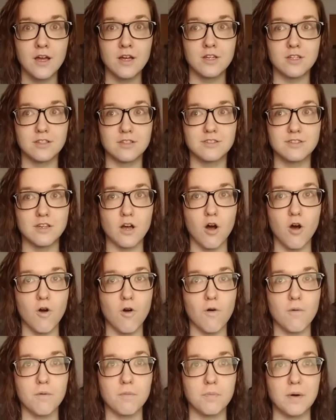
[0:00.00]

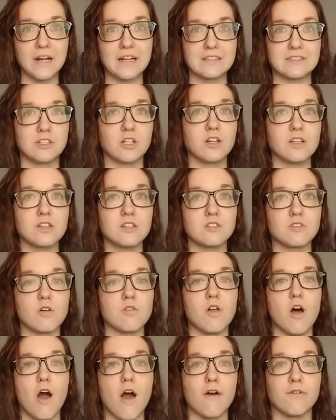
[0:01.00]
So, but I took the
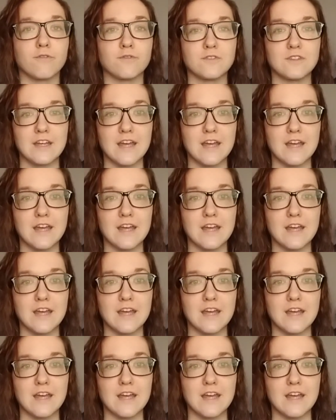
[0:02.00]
Zoloft,